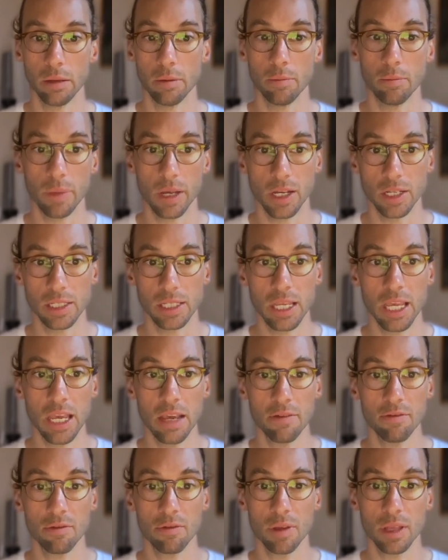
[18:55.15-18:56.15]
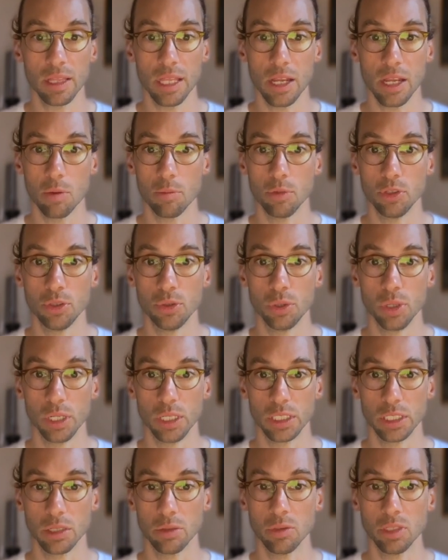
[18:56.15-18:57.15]
Because if they are mutually
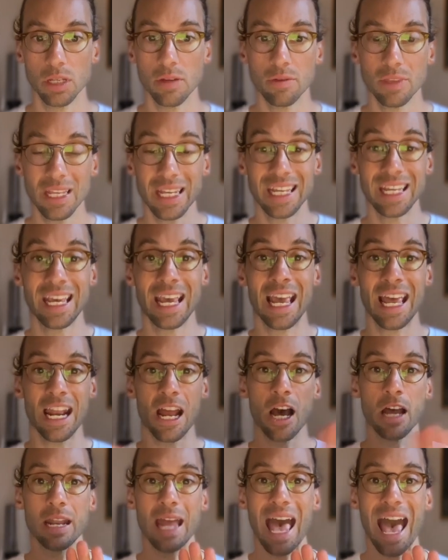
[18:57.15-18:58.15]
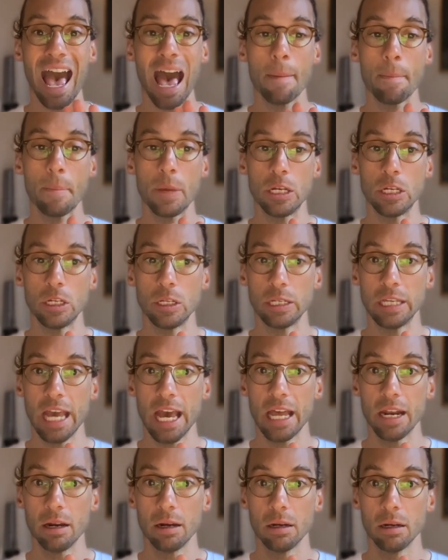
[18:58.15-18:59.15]
exclusive, they cannot happen
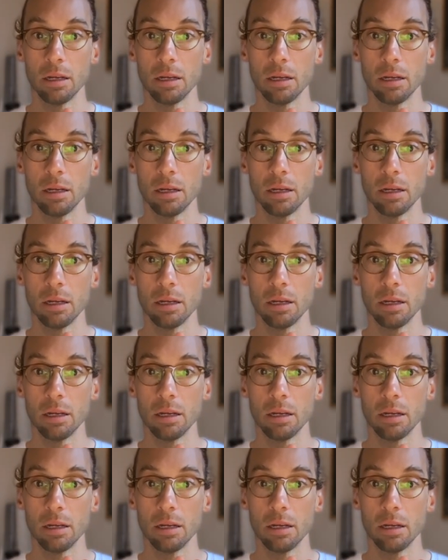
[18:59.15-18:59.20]
together.